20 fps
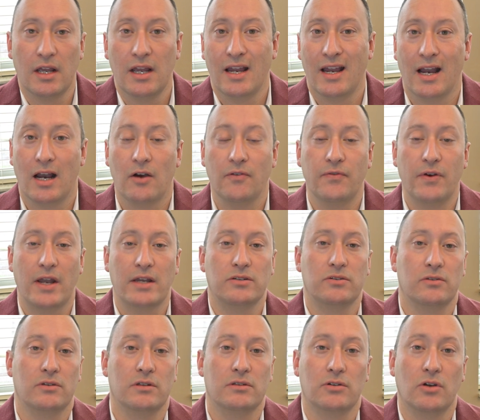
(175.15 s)
How fast
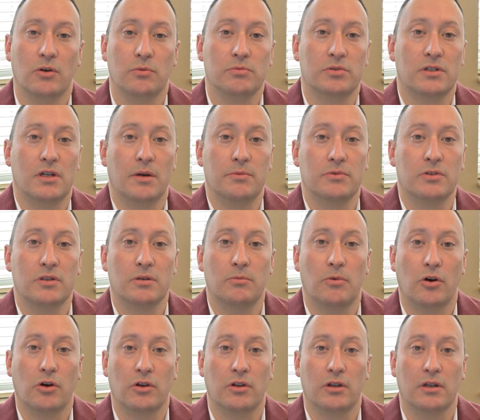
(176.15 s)
did these homes come to the
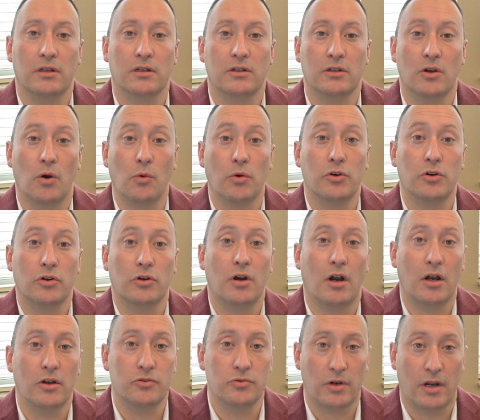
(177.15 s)
market, go under
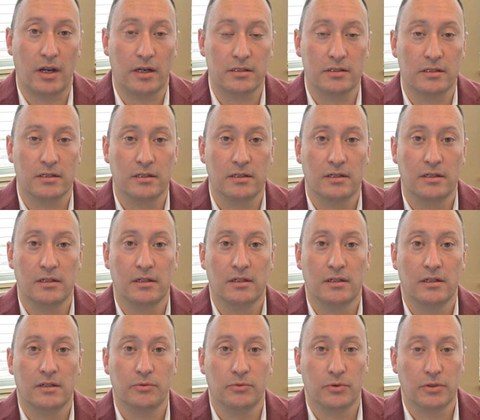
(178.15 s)
contract
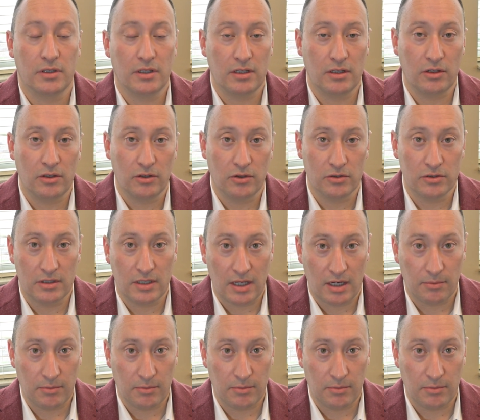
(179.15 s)
within that